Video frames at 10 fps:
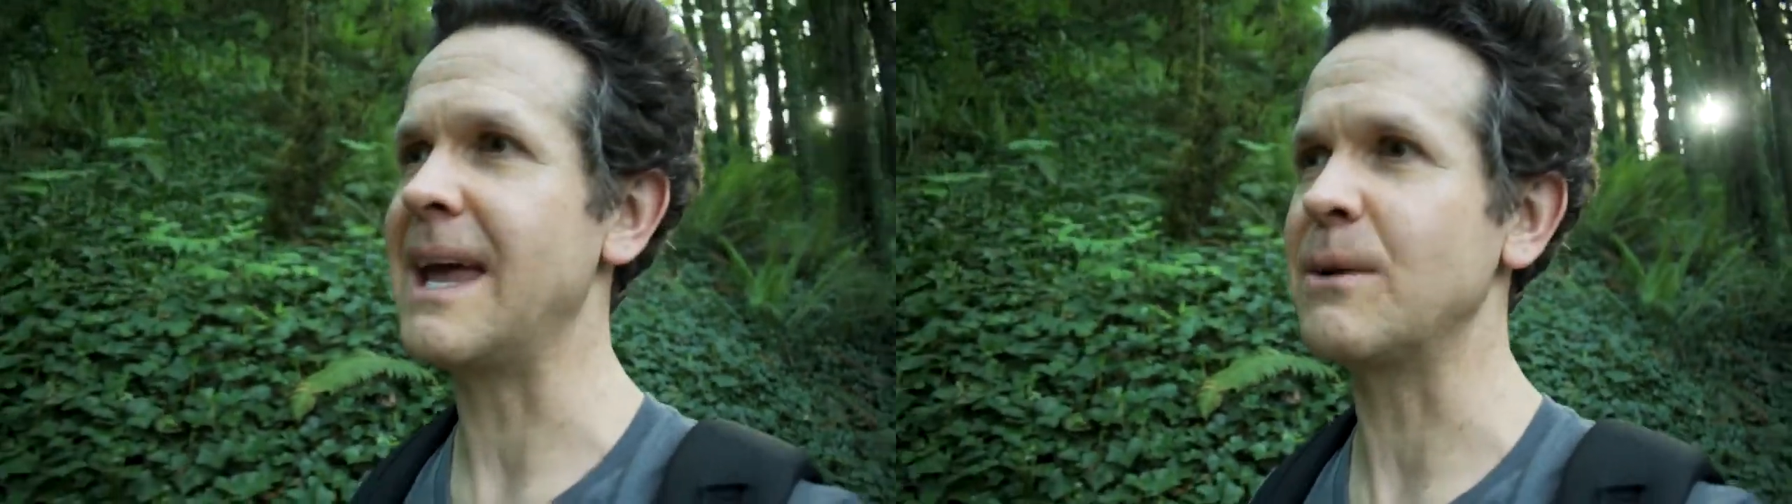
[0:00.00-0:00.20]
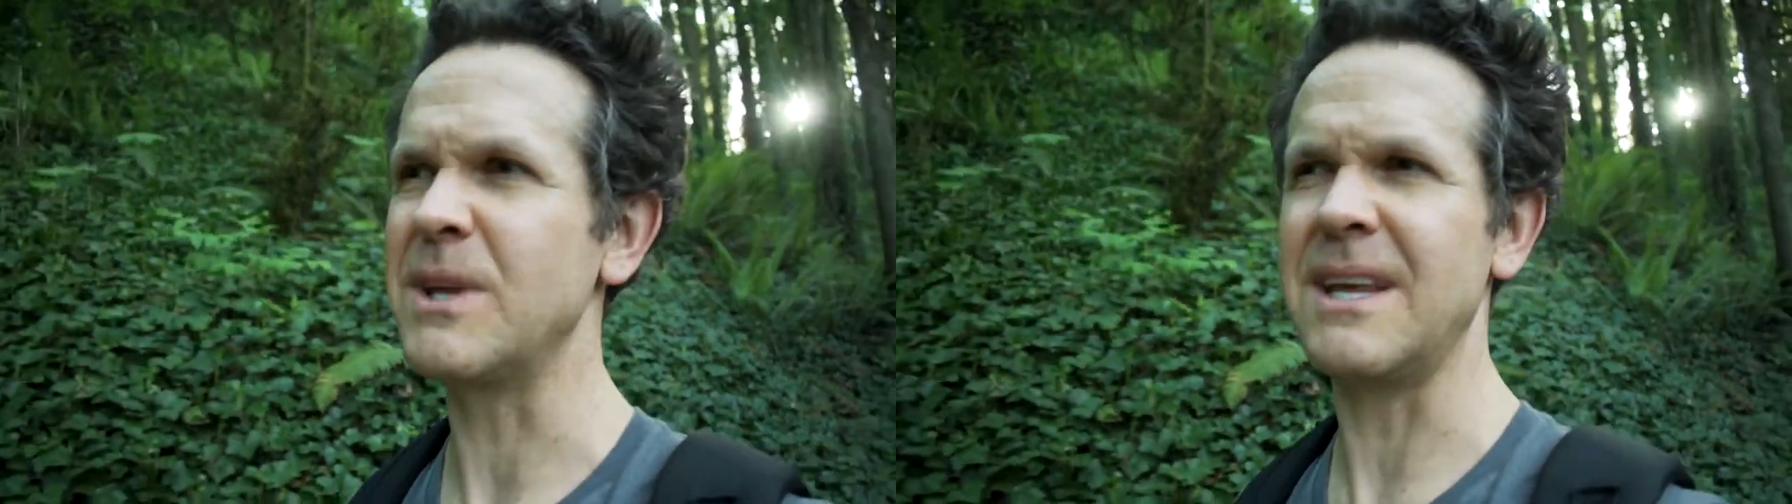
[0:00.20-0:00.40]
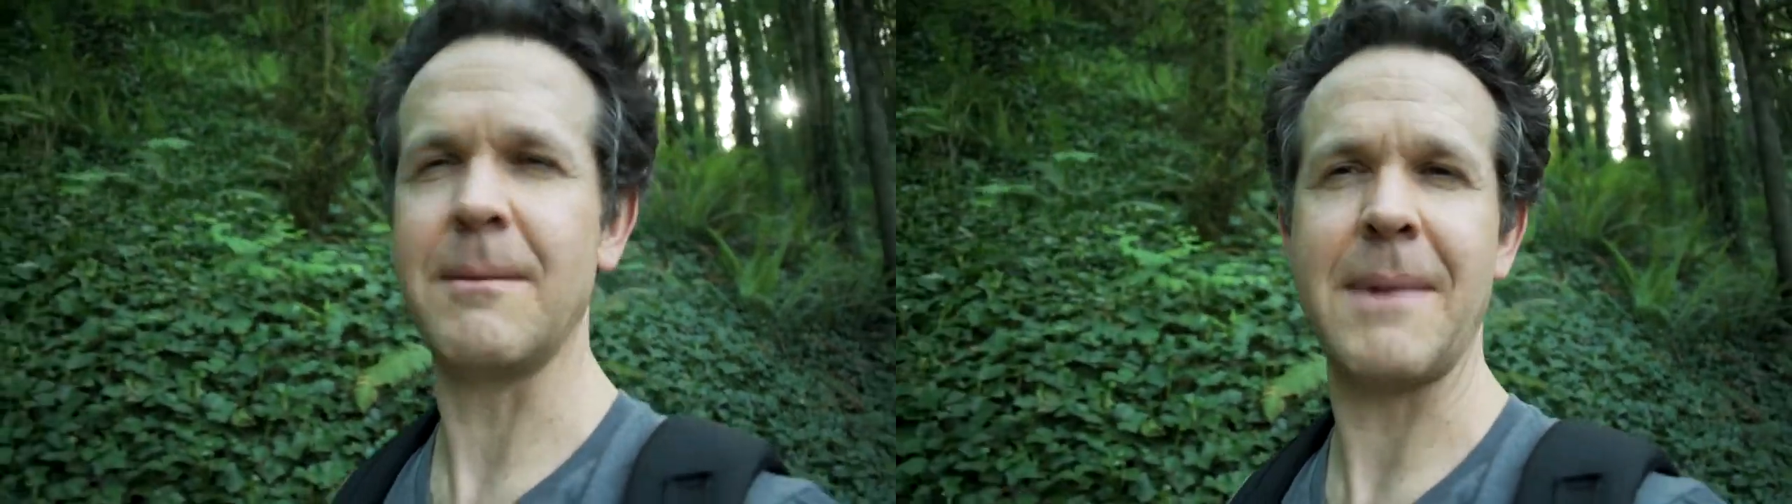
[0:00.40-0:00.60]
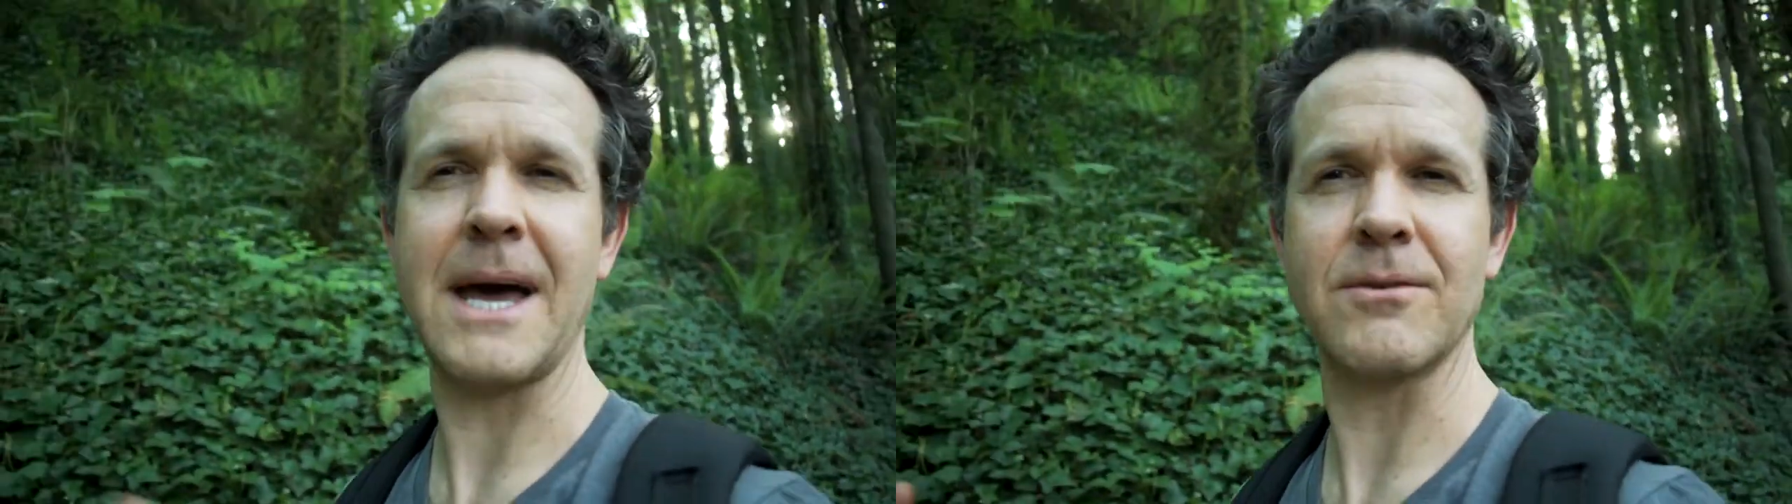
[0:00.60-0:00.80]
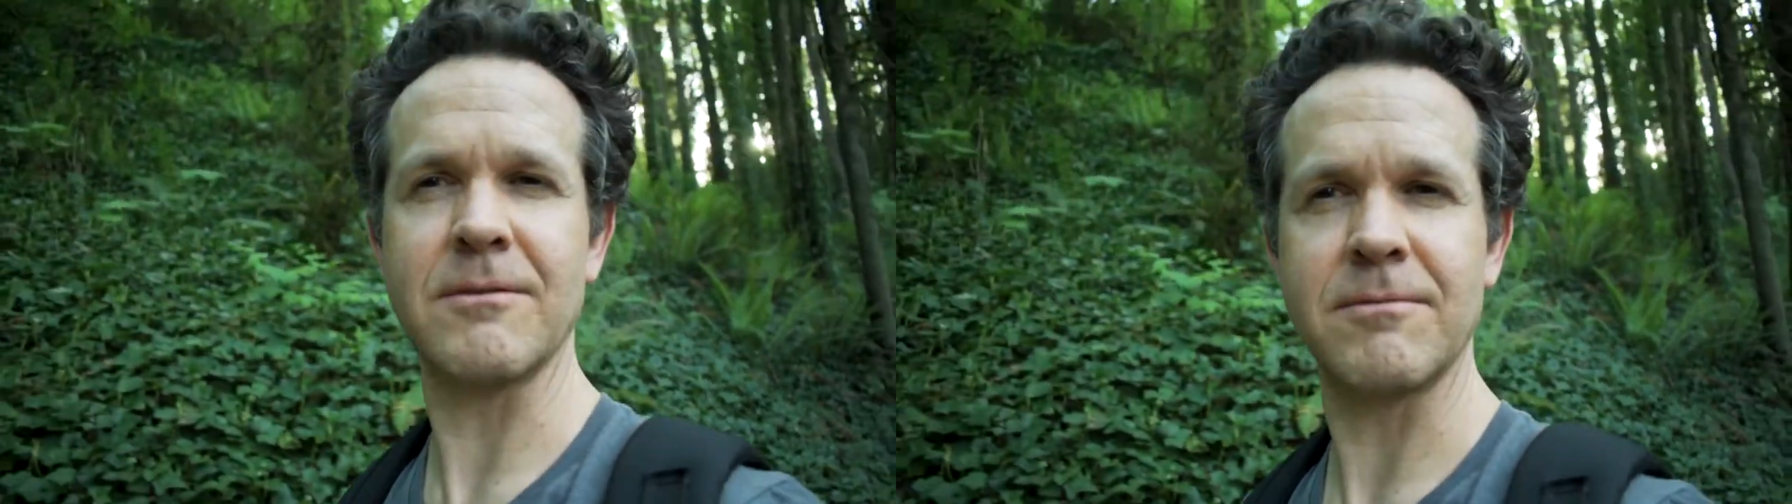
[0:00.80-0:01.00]
and within a
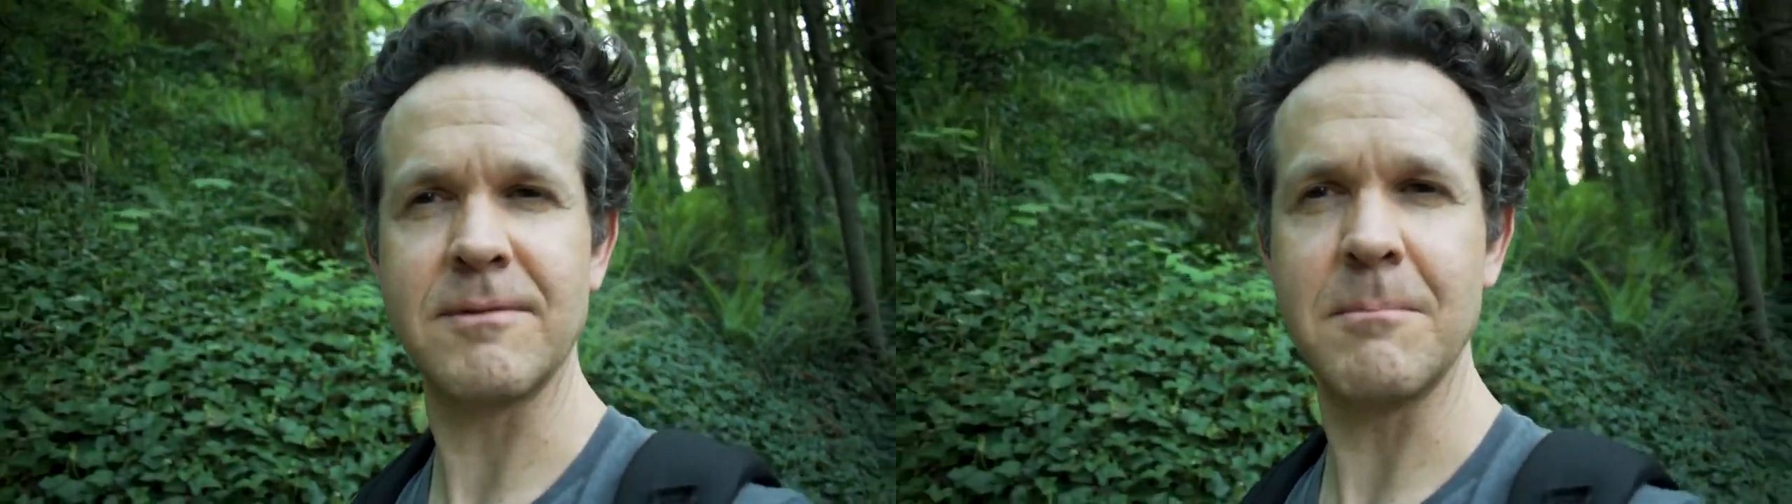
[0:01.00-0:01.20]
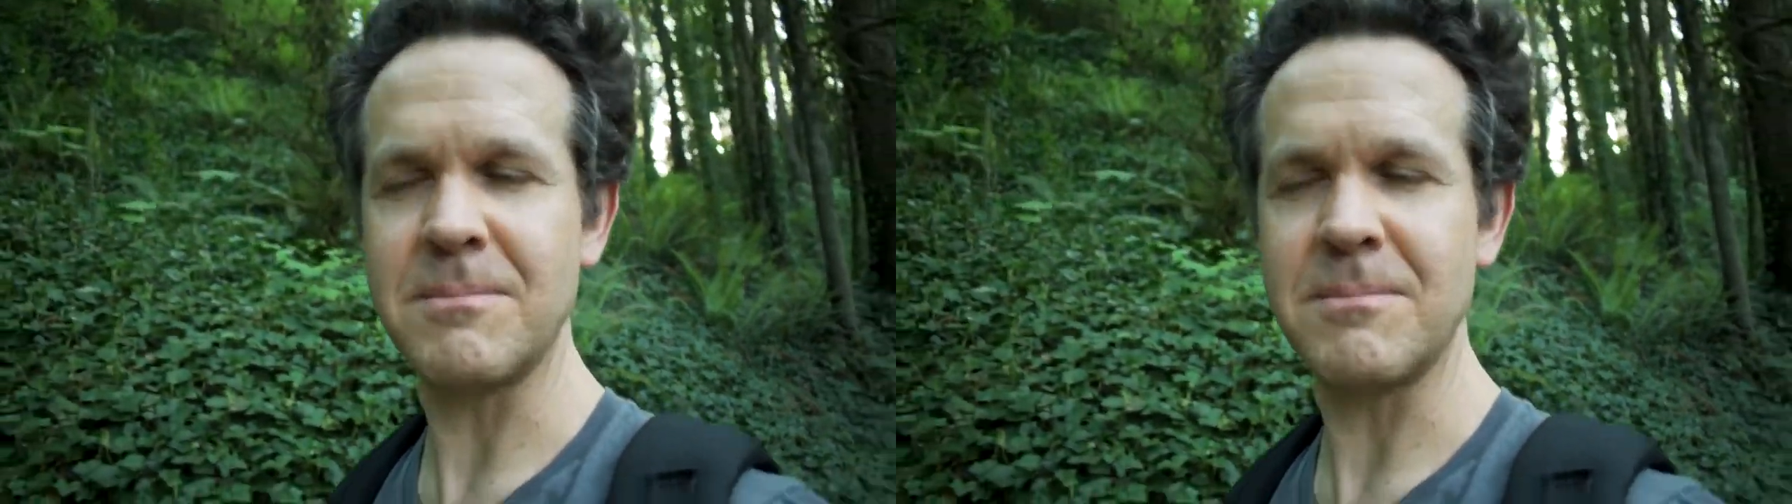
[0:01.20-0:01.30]
matter of